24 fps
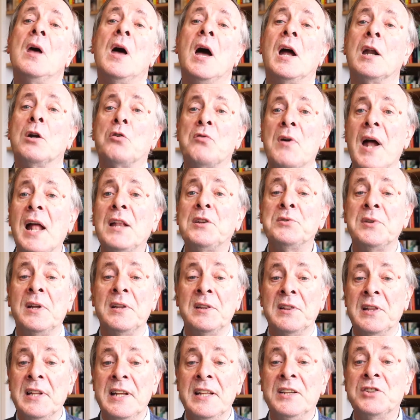and gradually
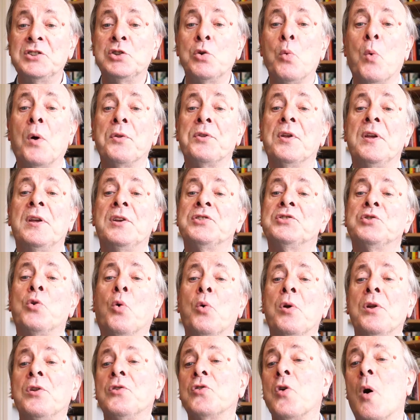it leads to what the
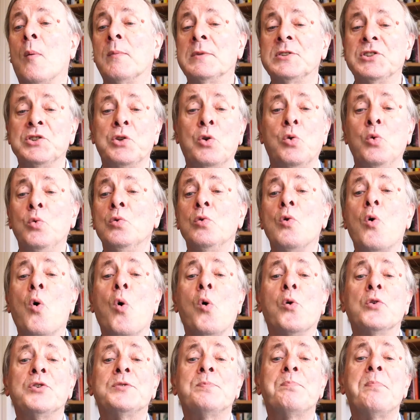historian Thomas Kuhn
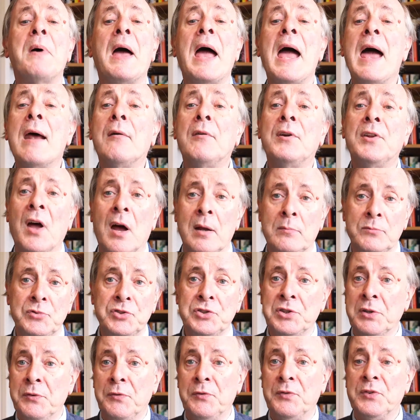calls paradigm
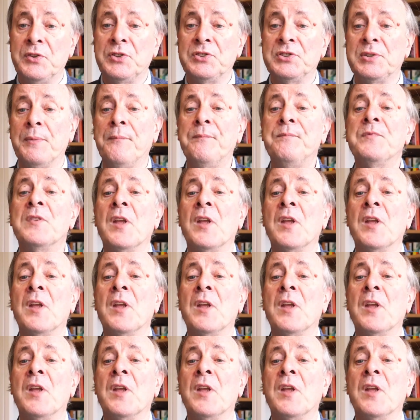shifts.